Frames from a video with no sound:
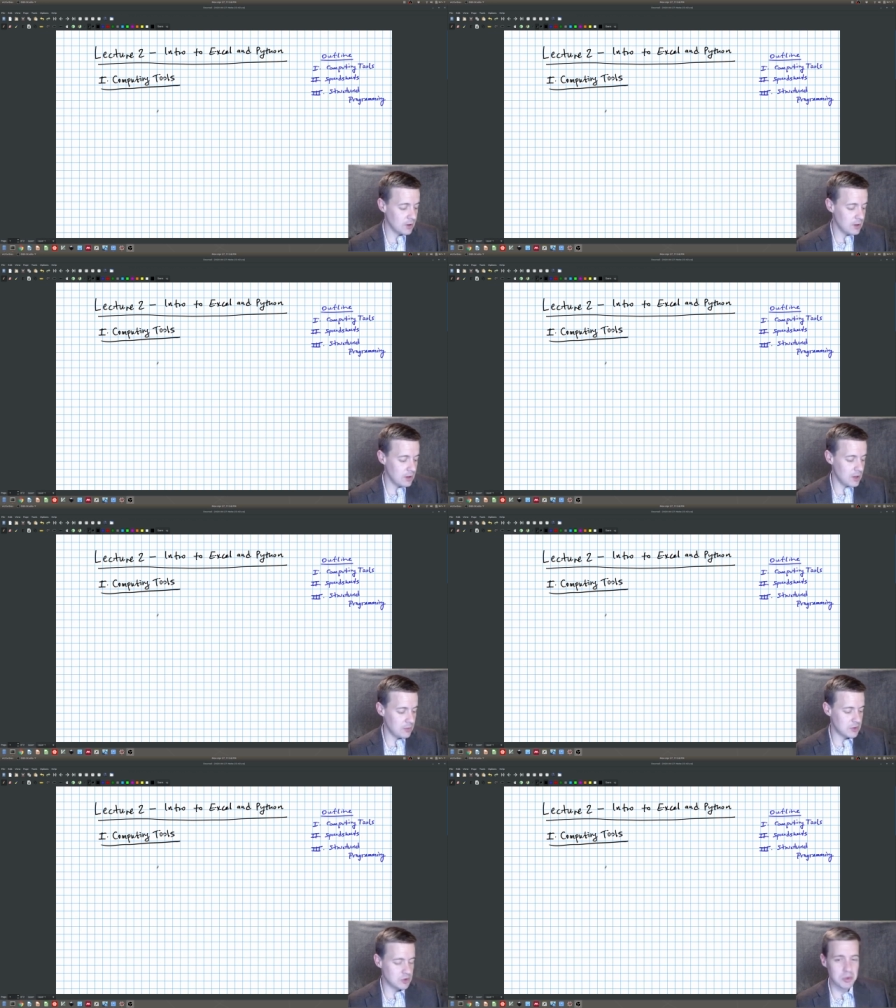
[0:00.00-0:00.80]
And
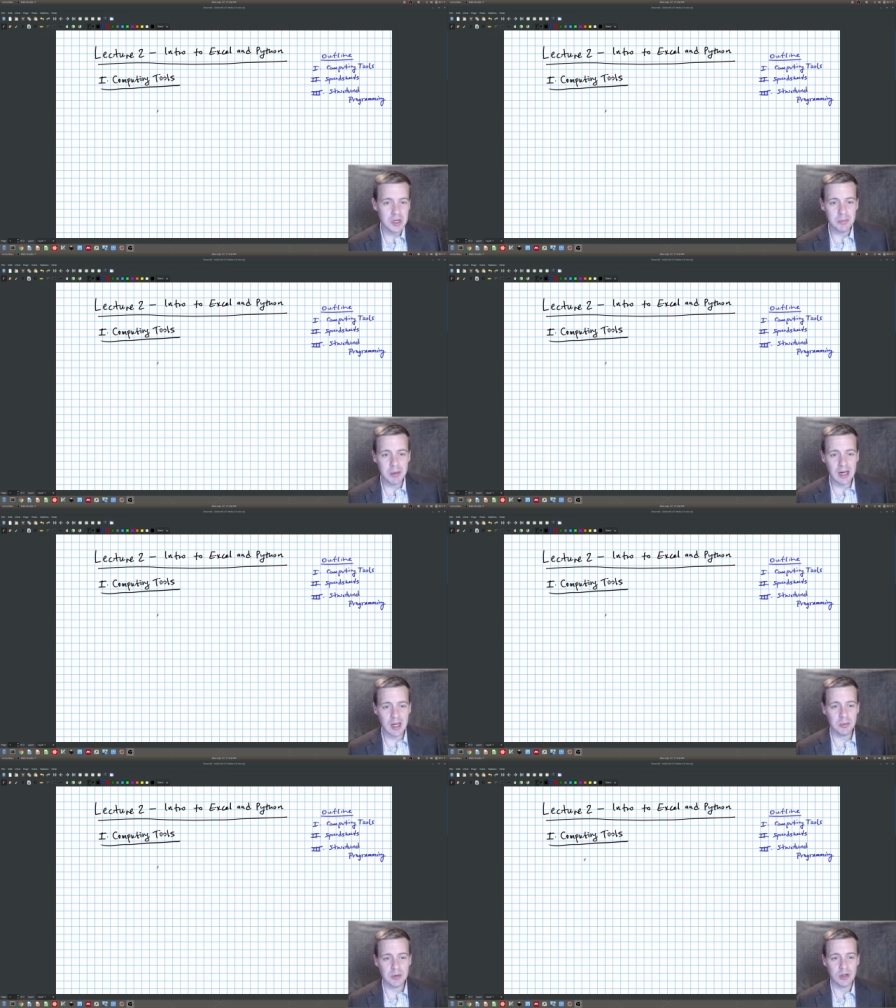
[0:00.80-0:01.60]
so we're going to back up
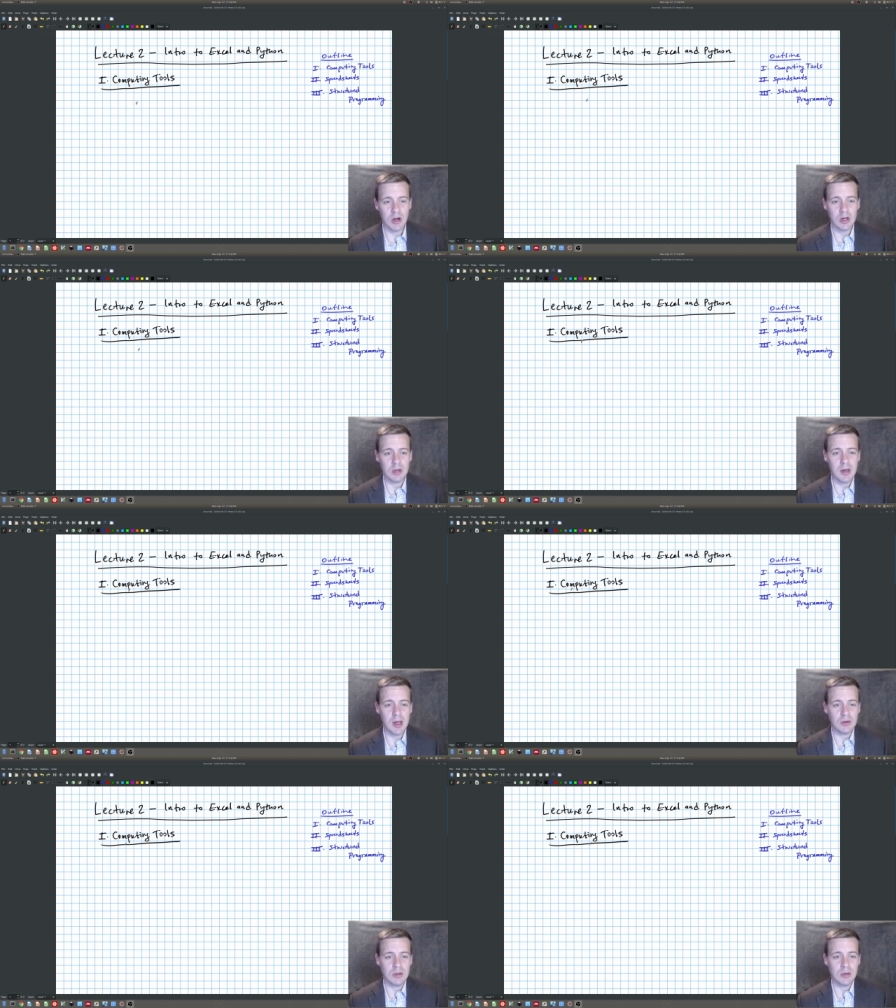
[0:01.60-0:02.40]
and talk
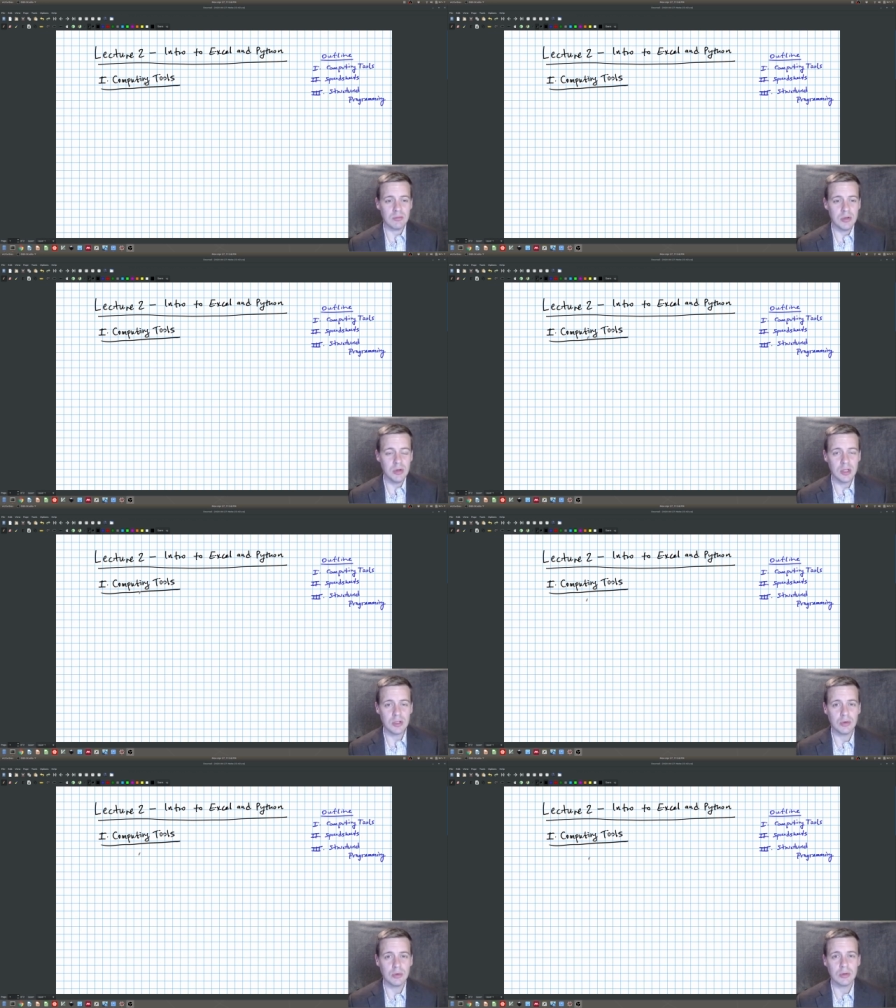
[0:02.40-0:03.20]
about computing
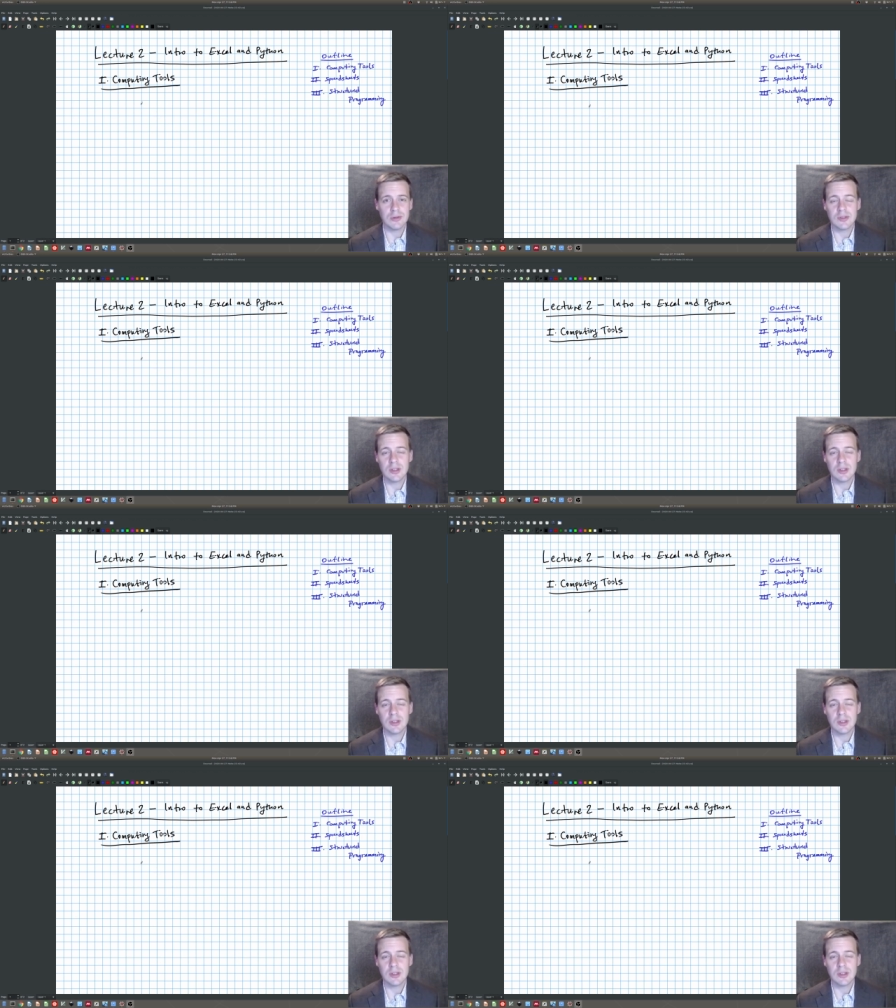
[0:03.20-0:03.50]
tools